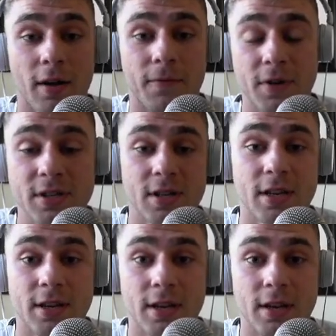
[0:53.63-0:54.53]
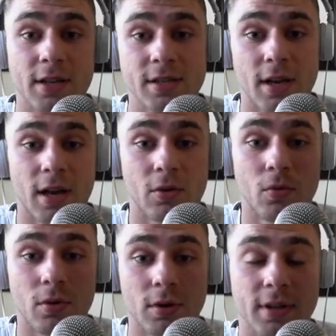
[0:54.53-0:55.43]
first thing I did is I
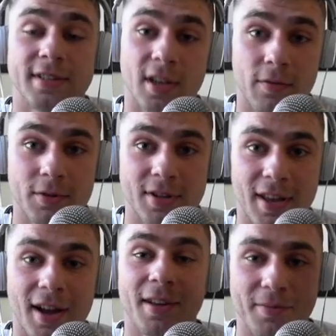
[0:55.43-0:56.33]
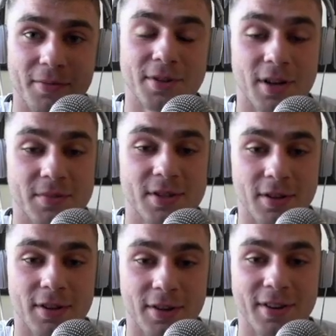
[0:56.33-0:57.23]
Googled, instead of using AI, which I'm
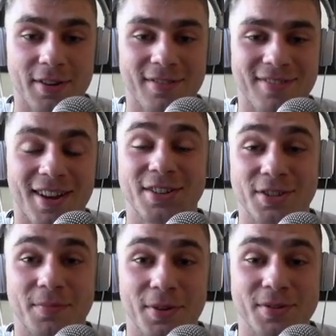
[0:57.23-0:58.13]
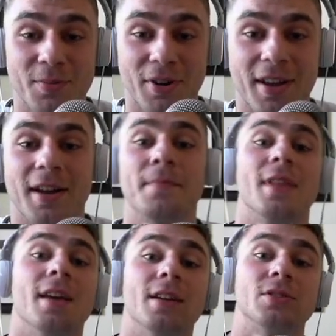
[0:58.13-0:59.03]
still learning, I should be using more AI.
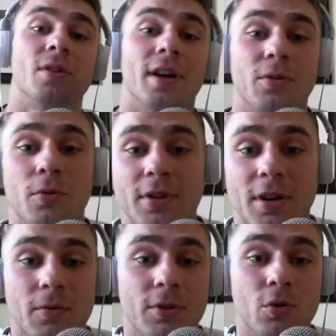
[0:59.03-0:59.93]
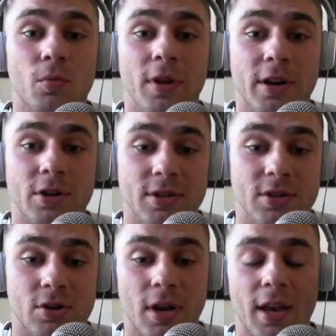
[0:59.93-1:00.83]
So I Googled the renewable energy
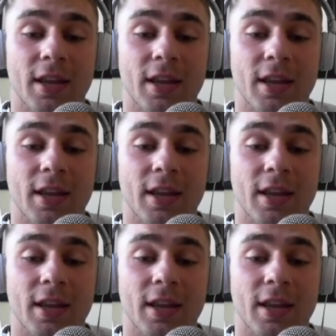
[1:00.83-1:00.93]
industry and it